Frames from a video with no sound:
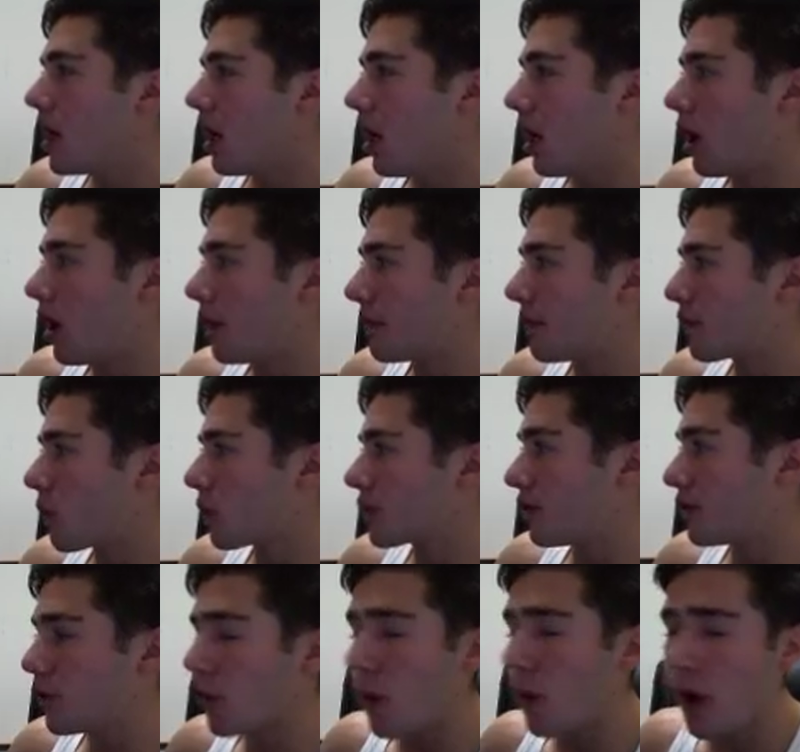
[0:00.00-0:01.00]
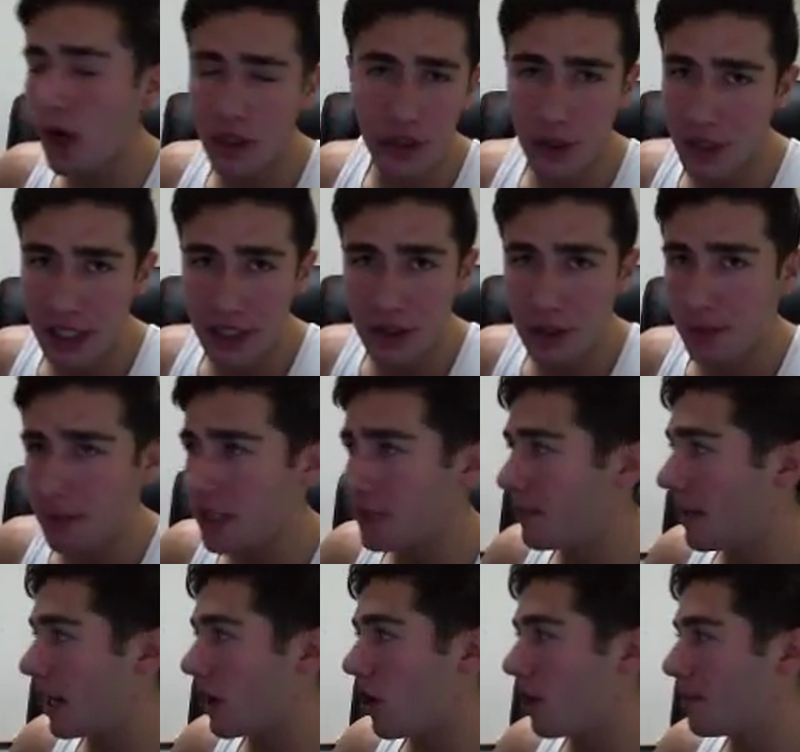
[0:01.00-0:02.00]
Of course, if you want to donate to me,
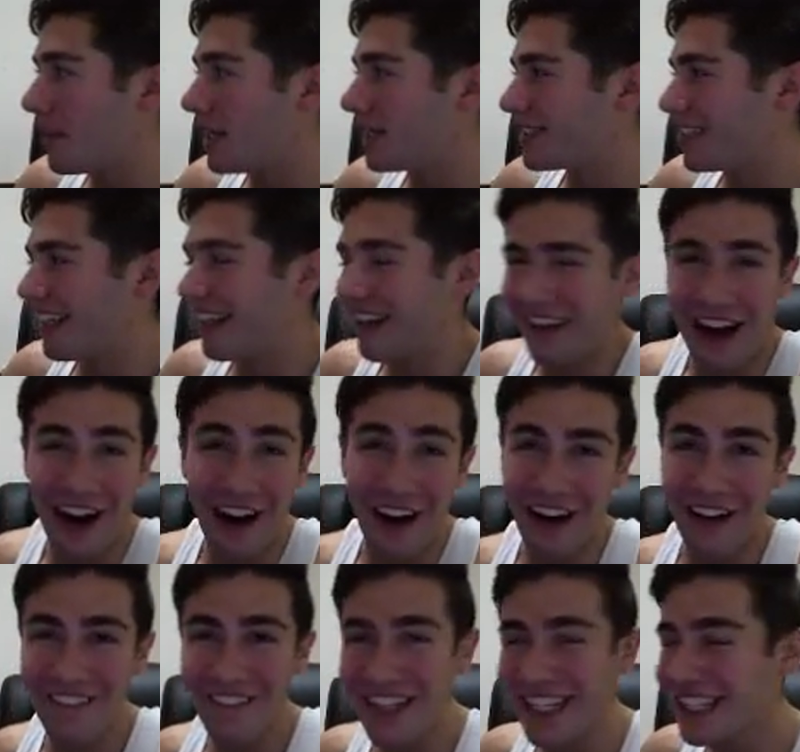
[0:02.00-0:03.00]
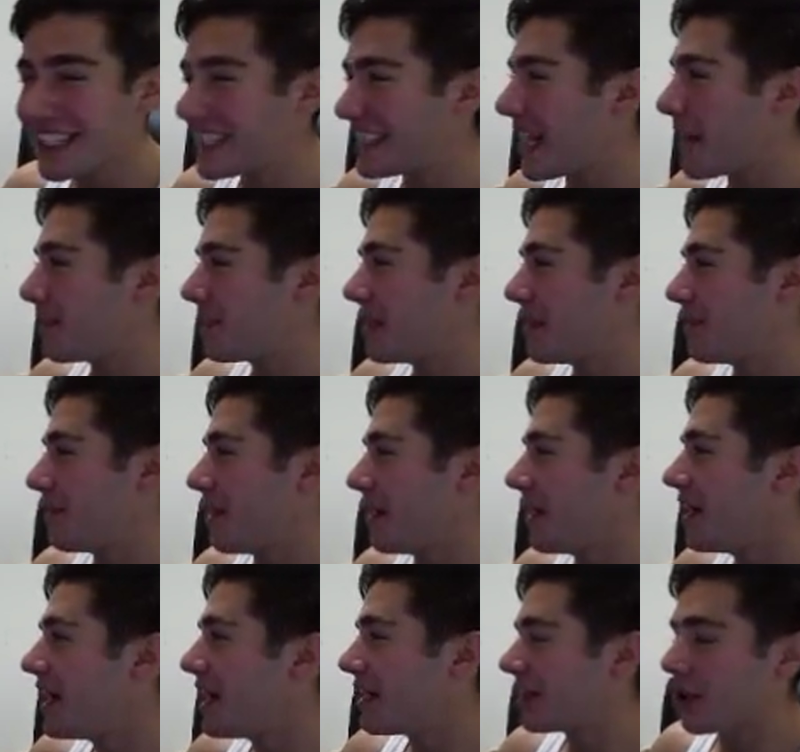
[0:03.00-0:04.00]
by all means, I'll be accepting, but
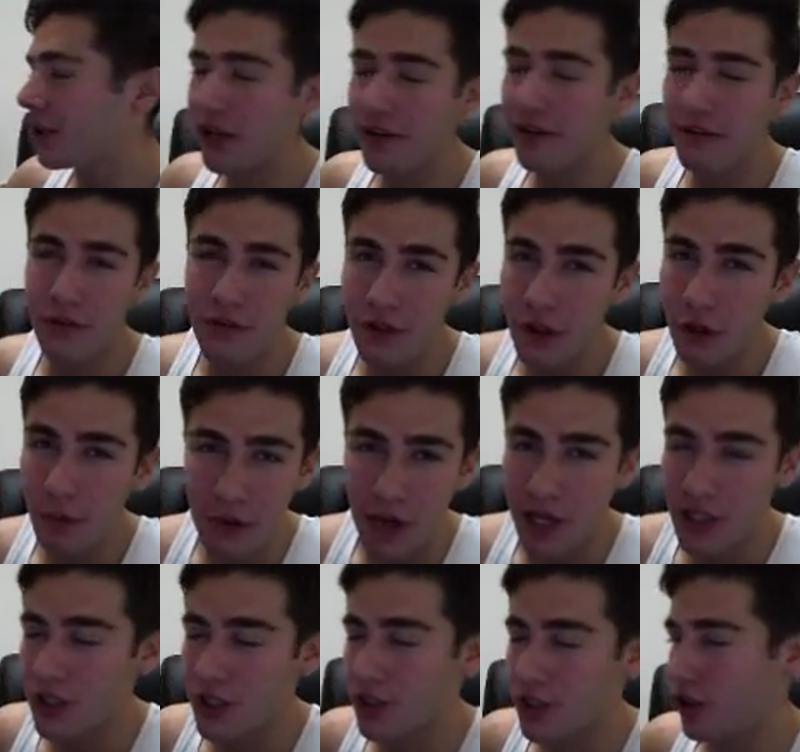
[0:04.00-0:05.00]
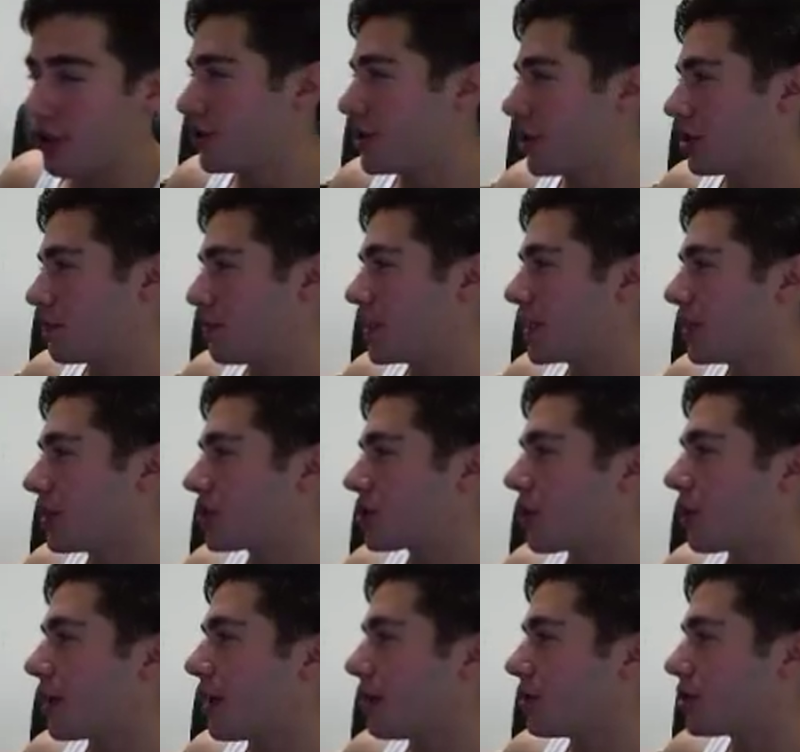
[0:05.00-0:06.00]
don't ever feel pressured just because
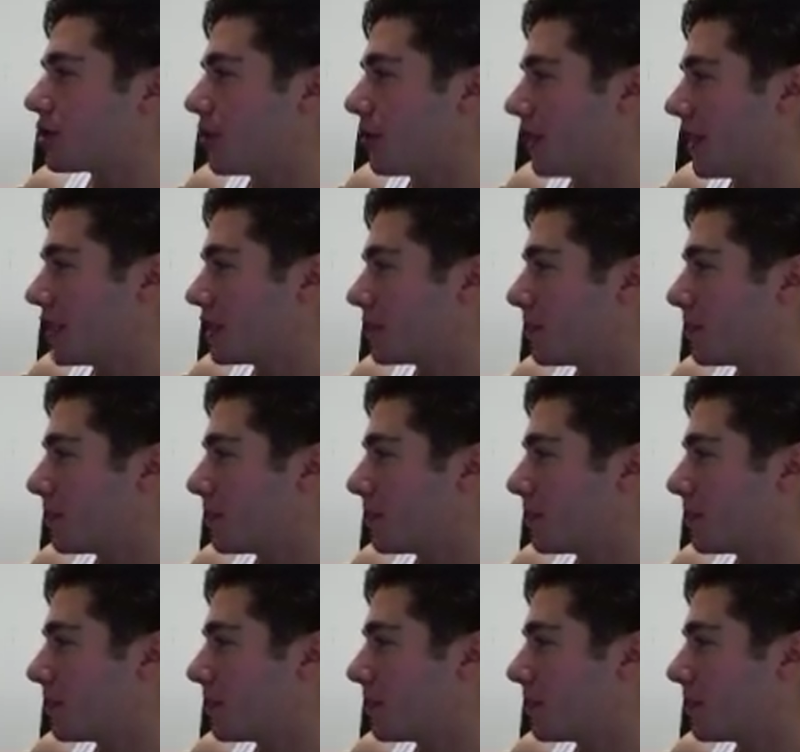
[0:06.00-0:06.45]
someone else donates.